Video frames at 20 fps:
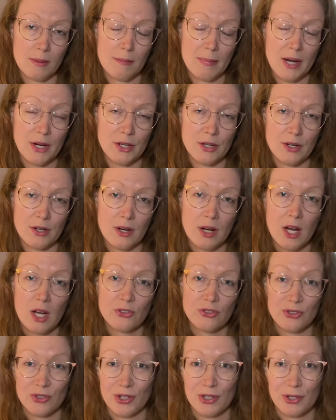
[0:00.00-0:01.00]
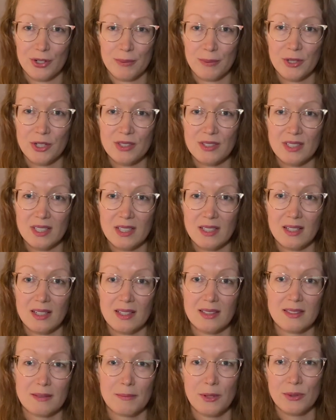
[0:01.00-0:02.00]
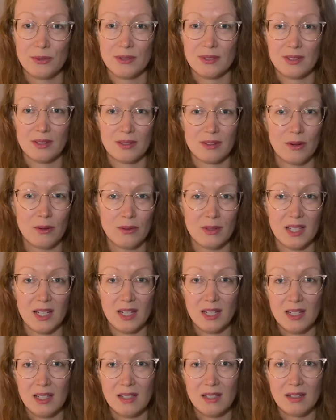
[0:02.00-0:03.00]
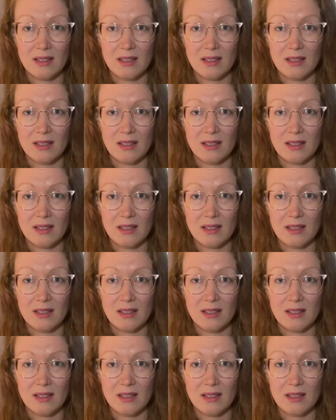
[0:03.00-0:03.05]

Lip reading: a better, stronger person, as opposed to holding it in.